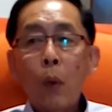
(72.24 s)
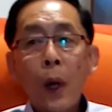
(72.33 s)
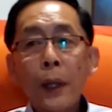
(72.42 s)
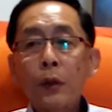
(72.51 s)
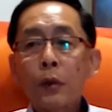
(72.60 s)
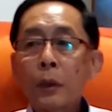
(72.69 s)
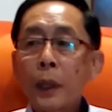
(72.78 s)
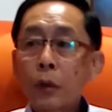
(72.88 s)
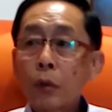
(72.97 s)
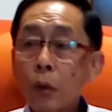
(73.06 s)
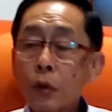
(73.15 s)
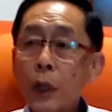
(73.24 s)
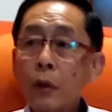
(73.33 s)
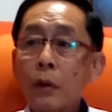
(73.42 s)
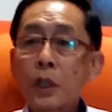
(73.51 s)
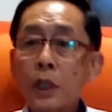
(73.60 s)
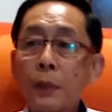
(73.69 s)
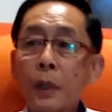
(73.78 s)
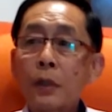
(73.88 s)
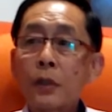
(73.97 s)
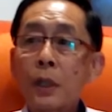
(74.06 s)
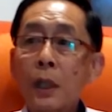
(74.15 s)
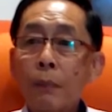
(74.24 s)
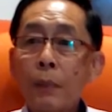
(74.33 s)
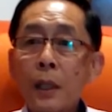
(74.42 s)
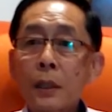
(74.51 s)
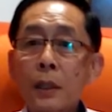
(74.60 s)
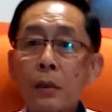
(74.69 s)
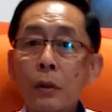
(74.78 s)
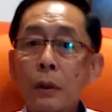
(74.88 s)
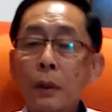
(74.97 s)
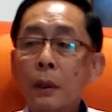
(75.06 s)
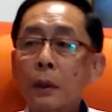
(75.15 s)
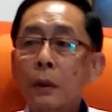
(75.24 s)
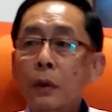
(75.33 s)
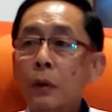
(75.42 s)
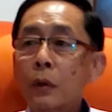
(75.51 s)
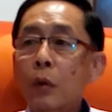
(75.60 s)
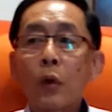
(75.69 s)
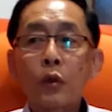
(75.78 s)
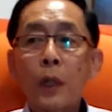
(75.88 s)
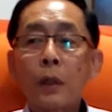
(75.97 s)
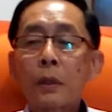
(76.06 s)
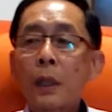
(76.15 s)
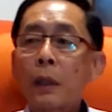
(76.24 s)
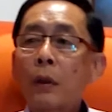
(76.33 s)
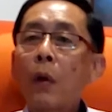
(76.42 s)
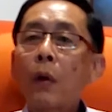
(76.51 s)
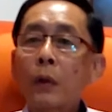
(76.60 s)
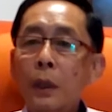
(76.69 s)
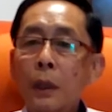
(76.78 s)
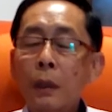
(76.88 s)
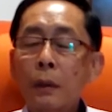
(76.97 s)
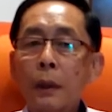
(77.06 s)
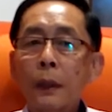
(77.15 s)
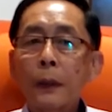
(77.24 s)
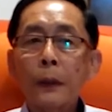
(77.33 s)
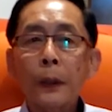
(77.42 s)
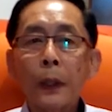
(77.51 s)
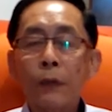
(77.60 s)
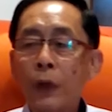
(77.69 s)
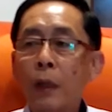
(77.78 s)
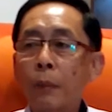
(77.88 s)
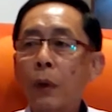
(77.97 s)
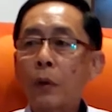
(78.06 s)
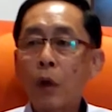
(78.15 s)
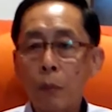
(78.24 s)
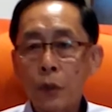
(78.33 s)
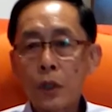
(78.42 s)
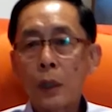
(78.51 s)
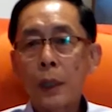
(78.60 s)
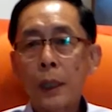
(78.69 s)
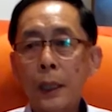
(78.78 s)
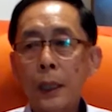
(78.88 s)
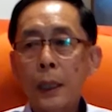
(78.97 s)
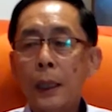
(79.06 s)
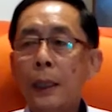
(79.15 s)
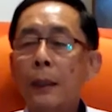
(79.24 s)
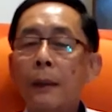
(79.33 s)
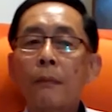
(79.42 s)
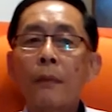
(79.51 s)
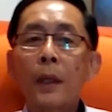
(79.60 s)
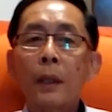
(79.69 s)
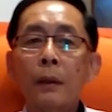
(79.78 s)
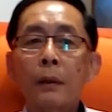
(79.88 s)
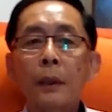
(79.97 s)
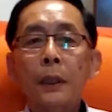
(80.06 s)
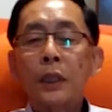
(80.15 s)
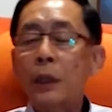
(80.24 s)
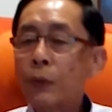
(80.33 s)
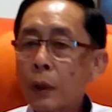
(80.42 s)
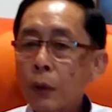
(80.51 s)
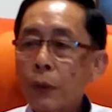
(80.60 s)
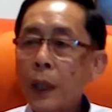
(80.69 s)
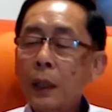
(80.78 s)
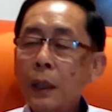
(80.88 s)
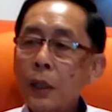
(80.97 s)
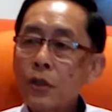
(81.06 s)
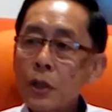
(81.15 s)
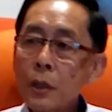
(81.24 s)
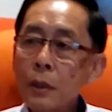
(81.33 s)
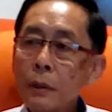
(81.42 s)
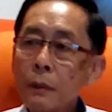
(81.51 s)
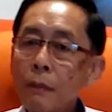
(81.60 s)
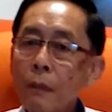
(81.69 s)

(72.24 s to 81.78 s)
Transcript: Why you don't get tocotrienols is because in the past, tocotrienols are not available commercially it's difficult to find in nature